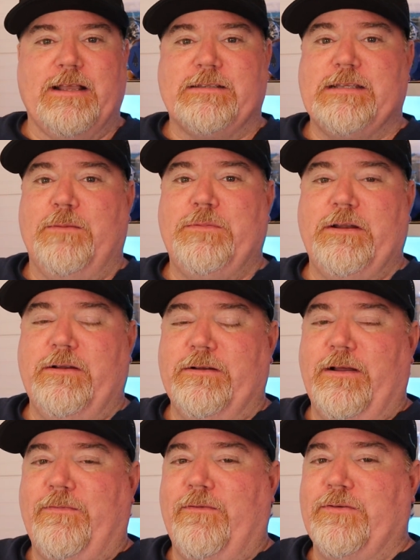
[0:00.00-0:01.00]
I accepted
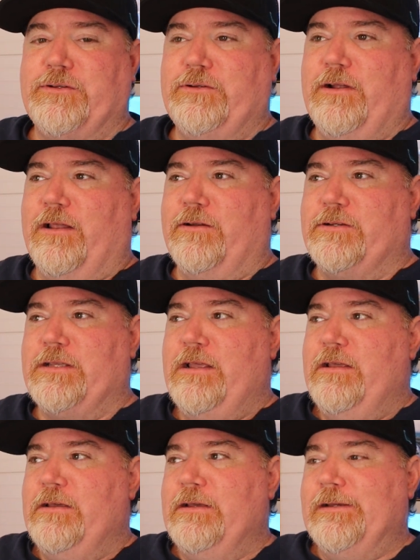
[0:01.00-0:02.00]
an offer for $2.
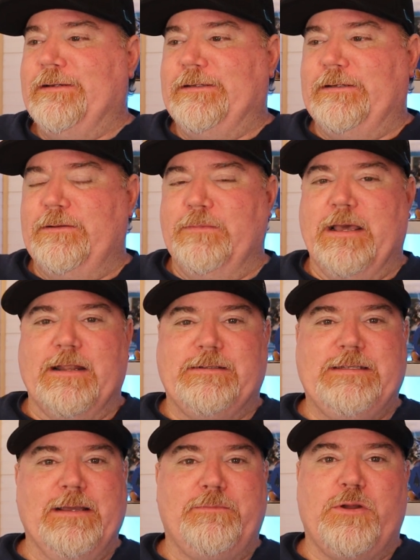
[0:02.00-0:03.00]
It had a
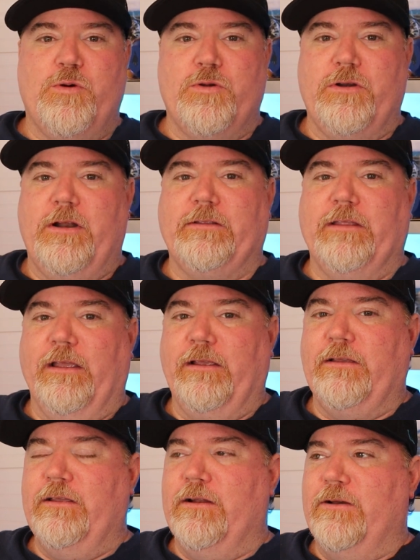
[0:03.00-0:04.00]
tip corner, I
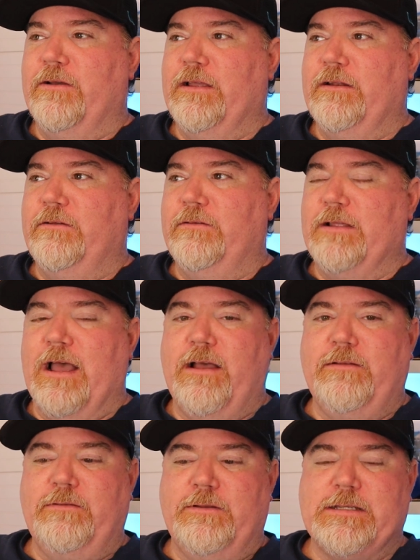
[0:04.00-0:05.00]
think, you know, and
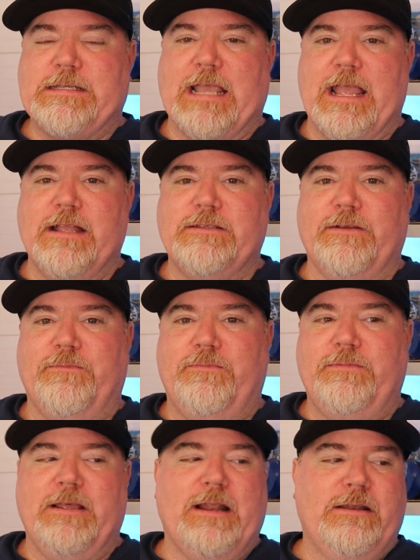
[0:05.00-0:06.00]
the scans
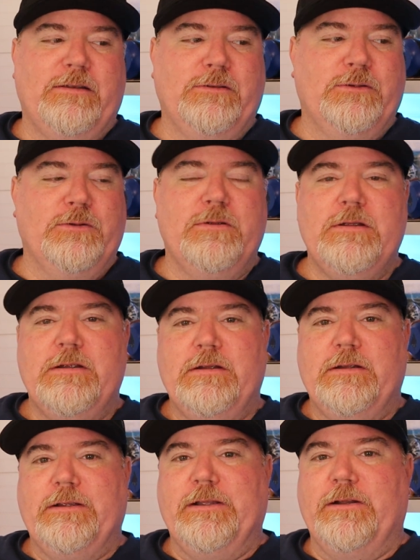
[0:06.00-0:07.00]
that I do,
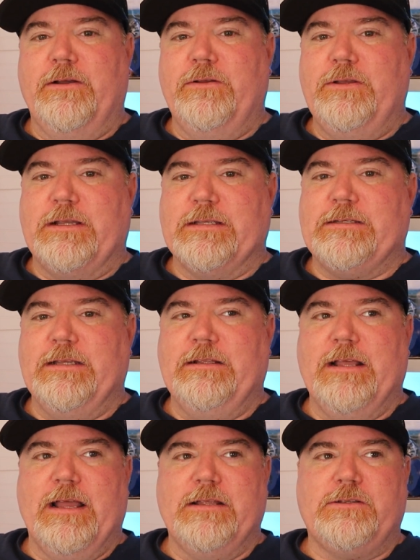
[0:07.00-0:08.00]
you know, you could see
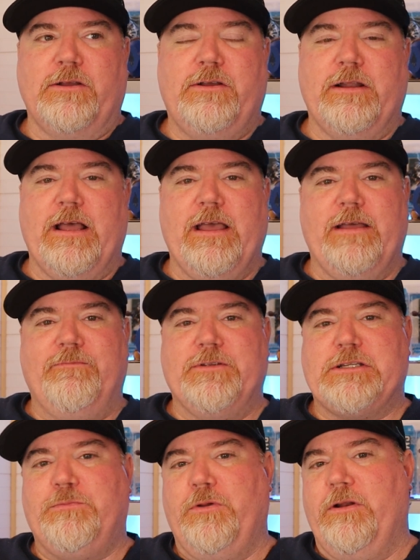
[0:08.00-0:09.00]
that. So could I have
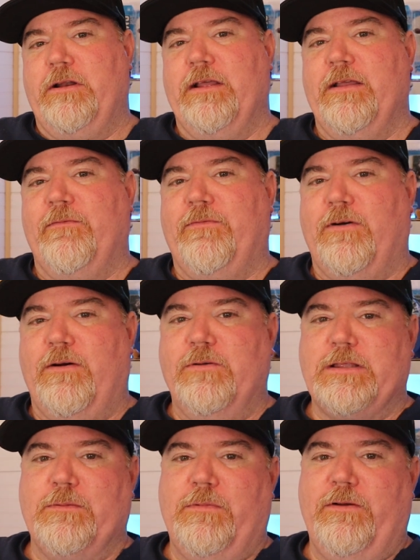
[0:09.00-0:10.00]
disputed it and fought
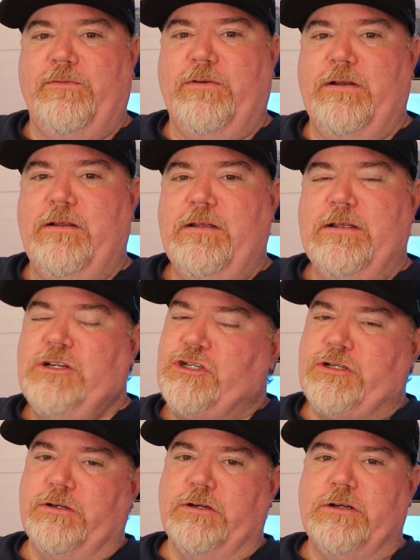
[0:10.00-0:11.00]
with him over it?
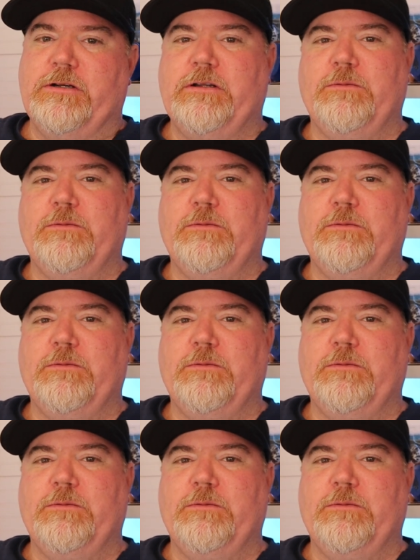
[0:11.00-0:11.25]
Sure.